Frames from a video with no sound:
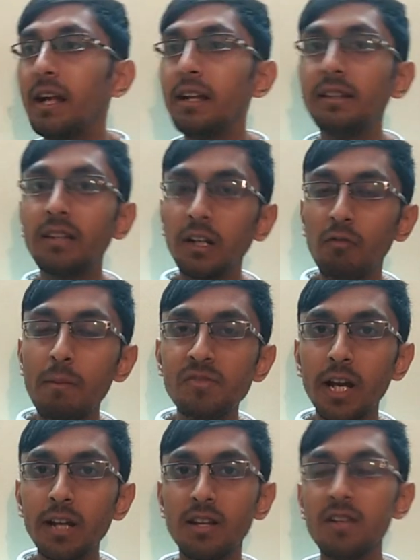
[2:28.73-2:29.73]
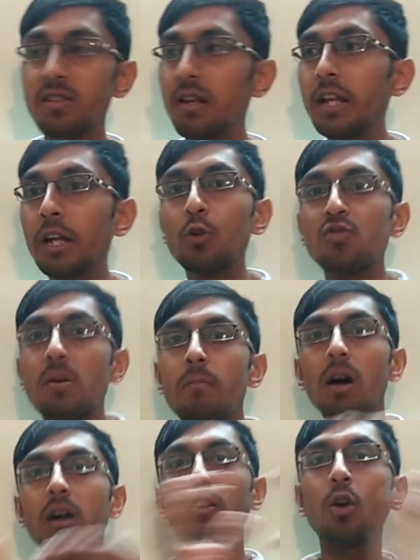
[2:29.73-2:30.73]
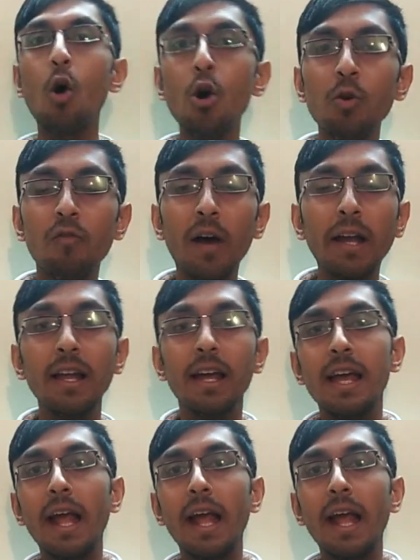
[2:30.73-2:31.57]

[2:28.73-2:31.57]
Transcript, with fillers: In that website, there is a link to some other audio file.